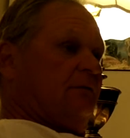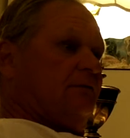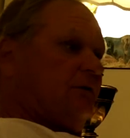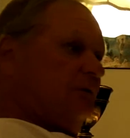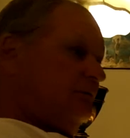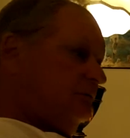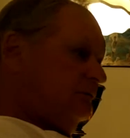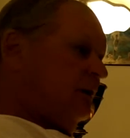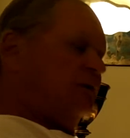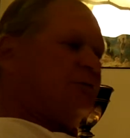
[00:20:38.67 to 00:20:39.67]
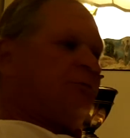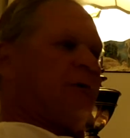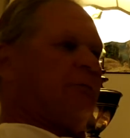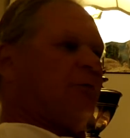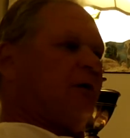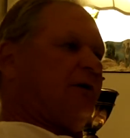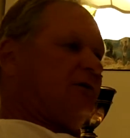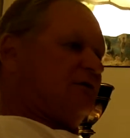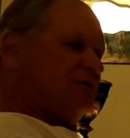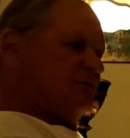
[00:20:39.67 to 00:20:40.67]
So Dr. Rigamani
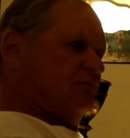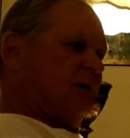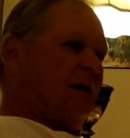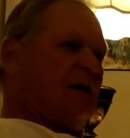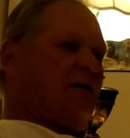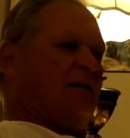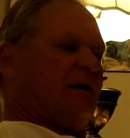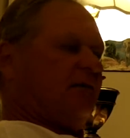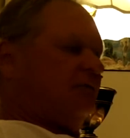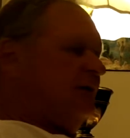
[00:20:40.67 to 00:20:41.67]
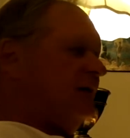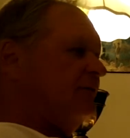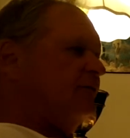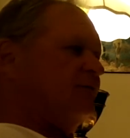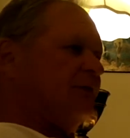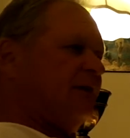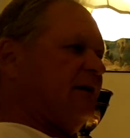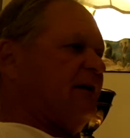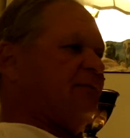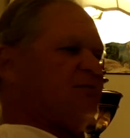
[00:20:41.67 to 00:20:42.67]
just smiled. I'll never
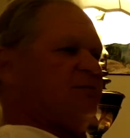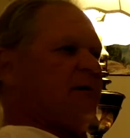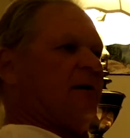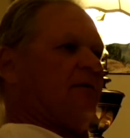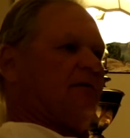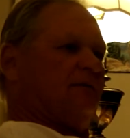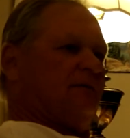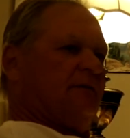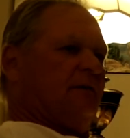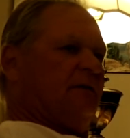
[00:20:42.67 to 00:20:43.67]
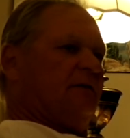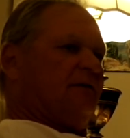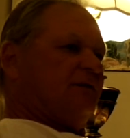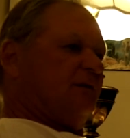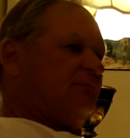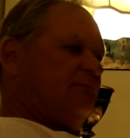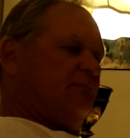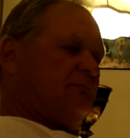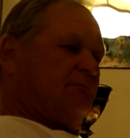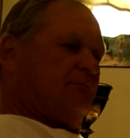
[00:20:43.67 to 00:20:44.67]
forget him smiling. Said,
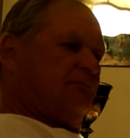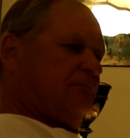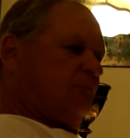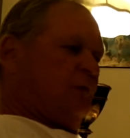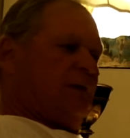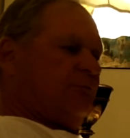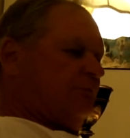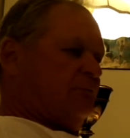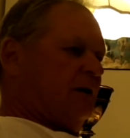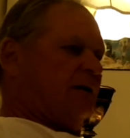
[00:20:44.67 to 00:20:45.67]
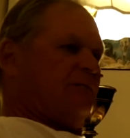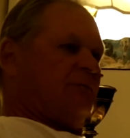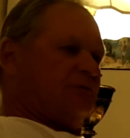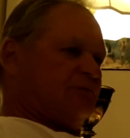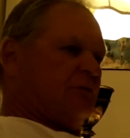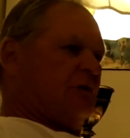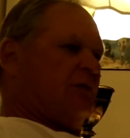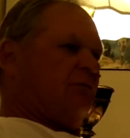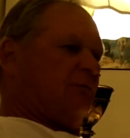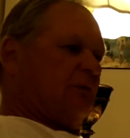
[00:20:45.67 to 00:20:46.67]
whatever, Mr.
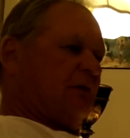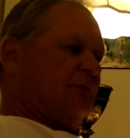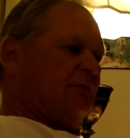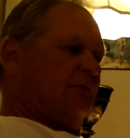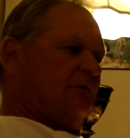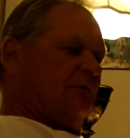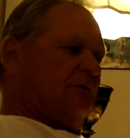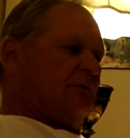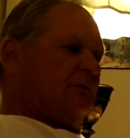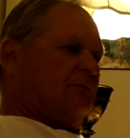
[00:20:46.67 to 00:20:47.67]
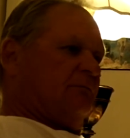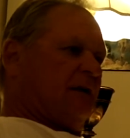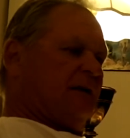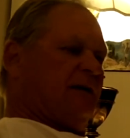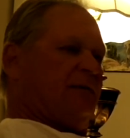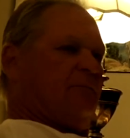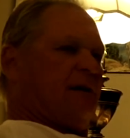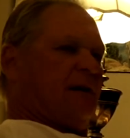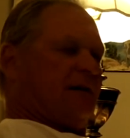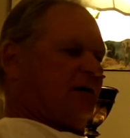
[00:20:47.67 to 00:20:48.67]
Lowe or whatever, button him
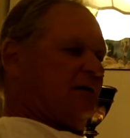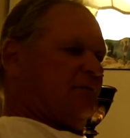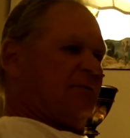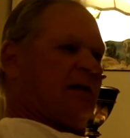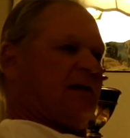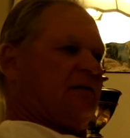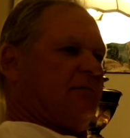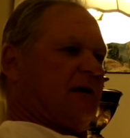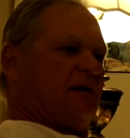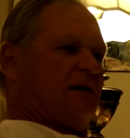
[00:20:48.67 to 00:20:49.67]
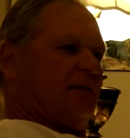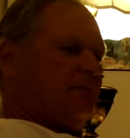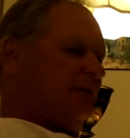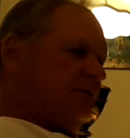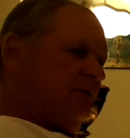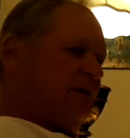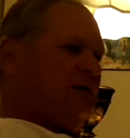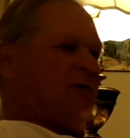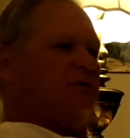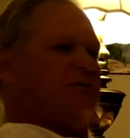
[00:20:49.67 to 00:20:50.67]
back up, take him back up. He don't need
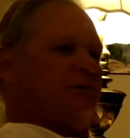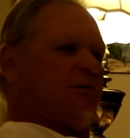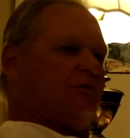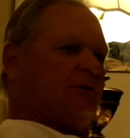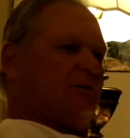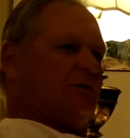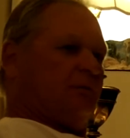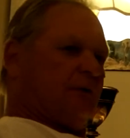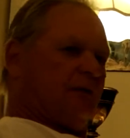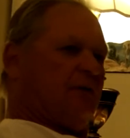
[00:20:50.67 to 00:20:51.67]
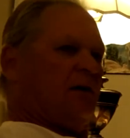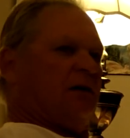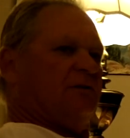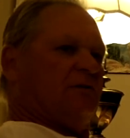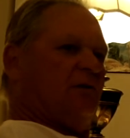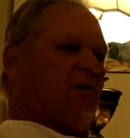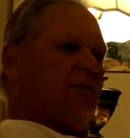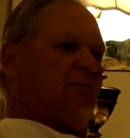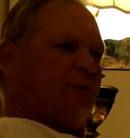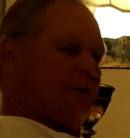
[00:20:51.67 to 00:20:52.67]
no surgery. The blood clot's
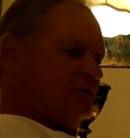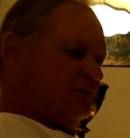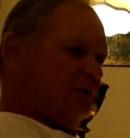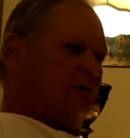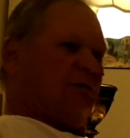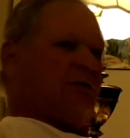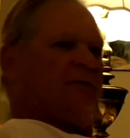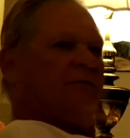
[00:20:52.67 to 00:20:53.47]
gone. Praise the Lord.